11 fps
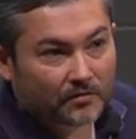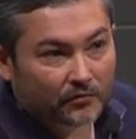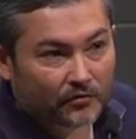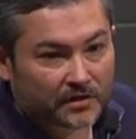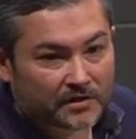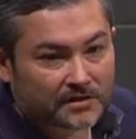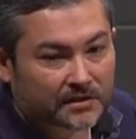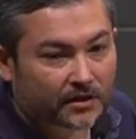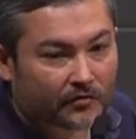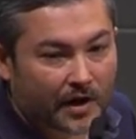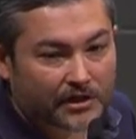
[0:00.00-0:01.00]
release
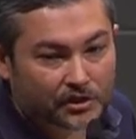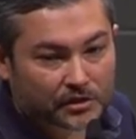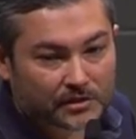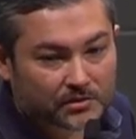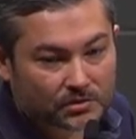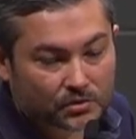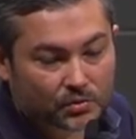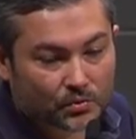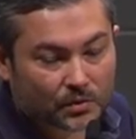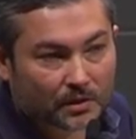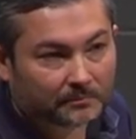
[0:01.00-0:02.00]
it gradually
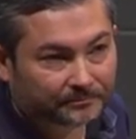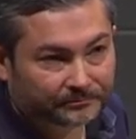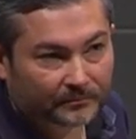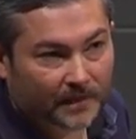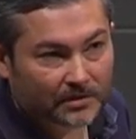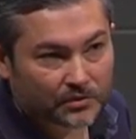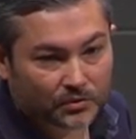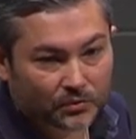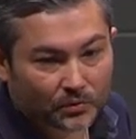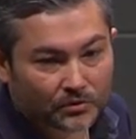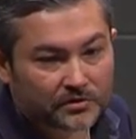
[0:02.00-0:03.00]
to
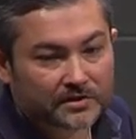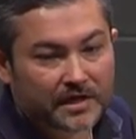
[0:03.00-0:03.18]
an audience,